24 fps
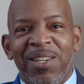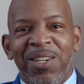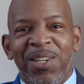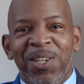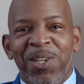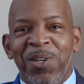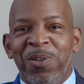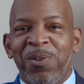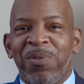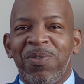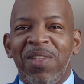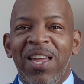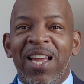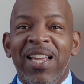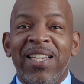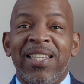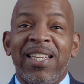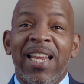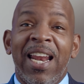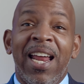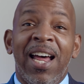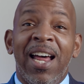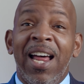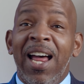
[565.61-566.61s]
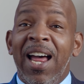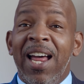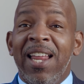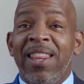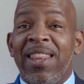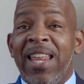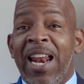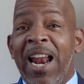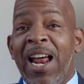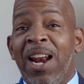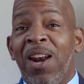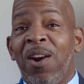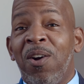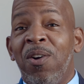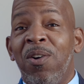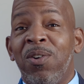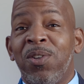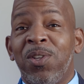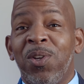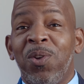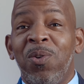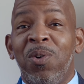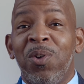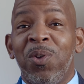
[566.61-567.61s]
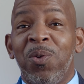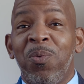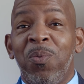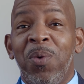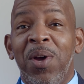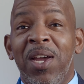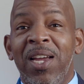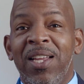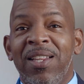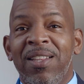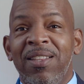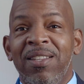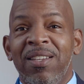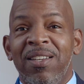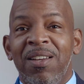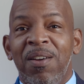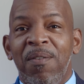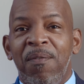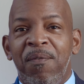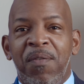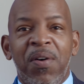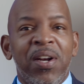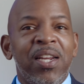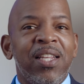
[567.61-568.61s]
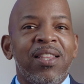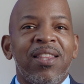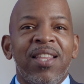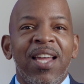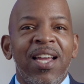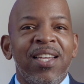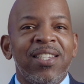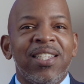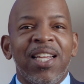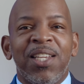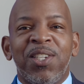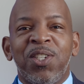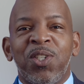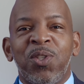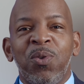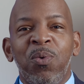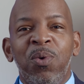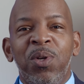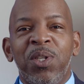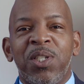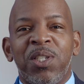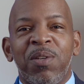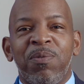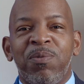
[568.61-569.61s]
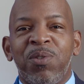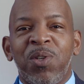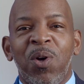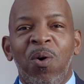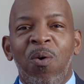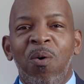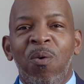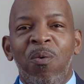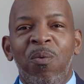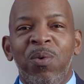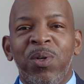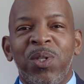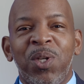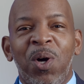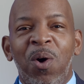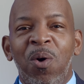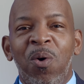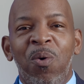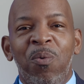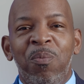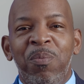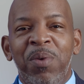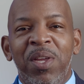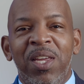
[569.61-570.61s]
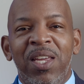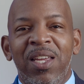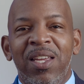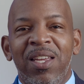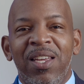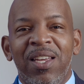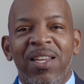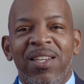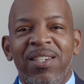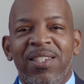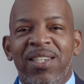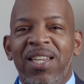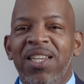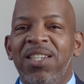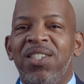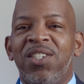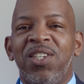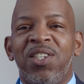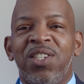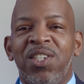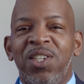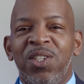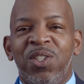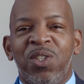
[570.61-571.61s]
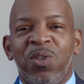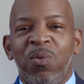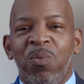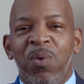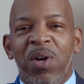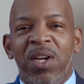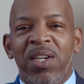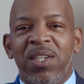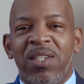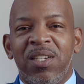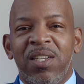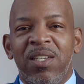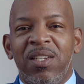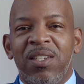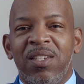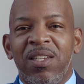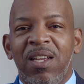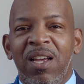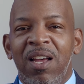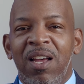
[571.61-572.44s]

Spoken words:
little things that I learned along the way, funny things that students have told me, teacher situations.